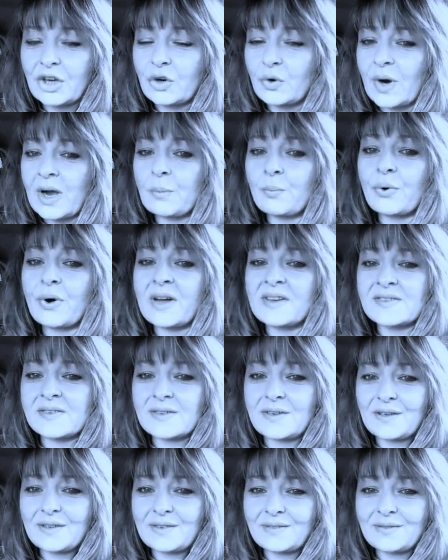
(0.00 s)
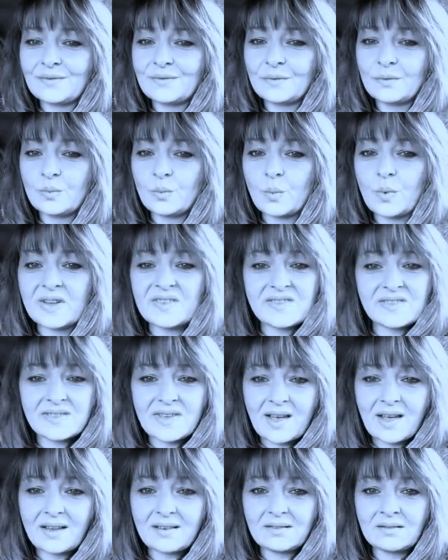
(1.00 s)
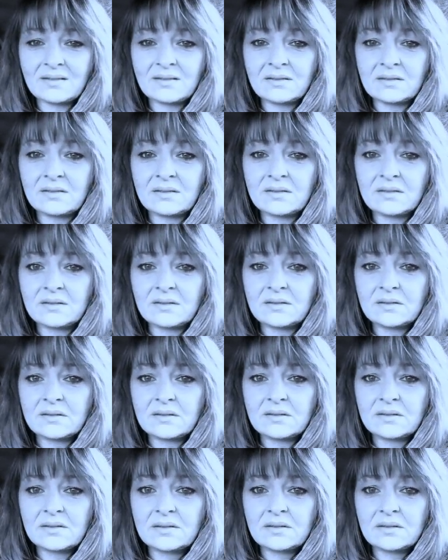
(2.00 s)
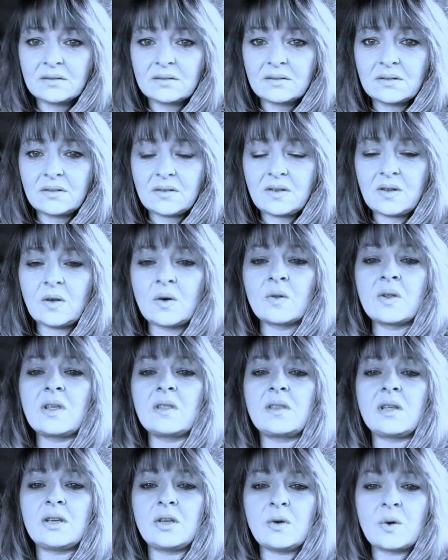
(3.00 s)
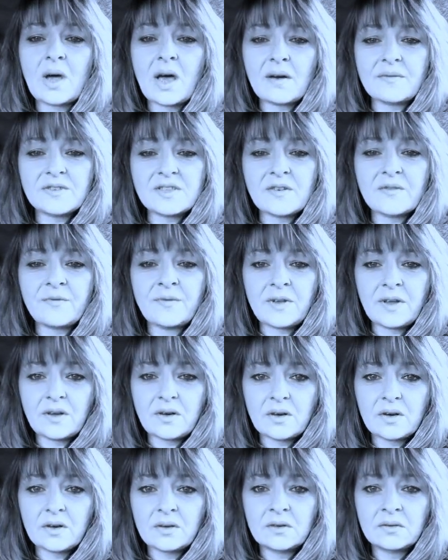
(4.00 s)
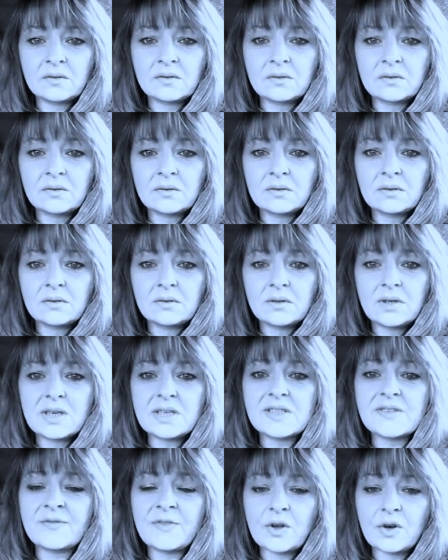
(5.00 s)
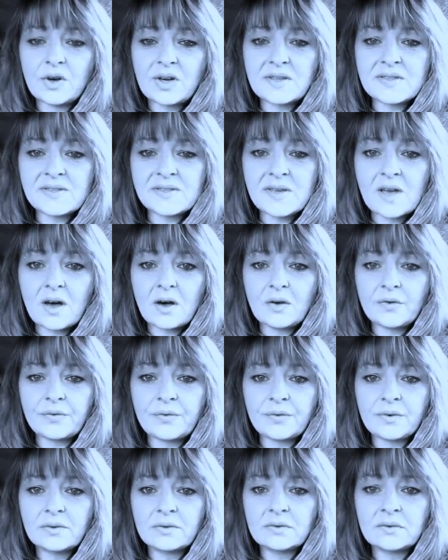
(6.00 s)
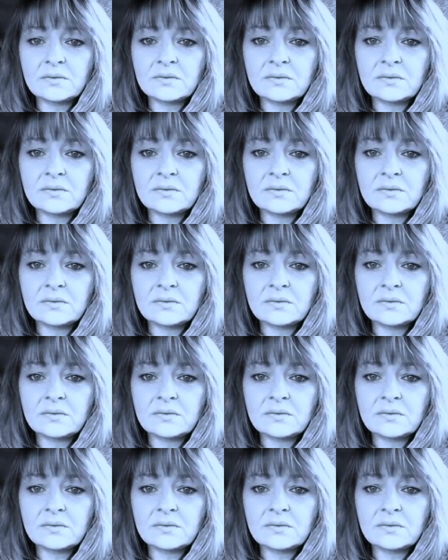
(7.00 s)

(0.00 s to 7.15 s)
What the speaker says: A great president once said, the only thing you have to fear is fear itself.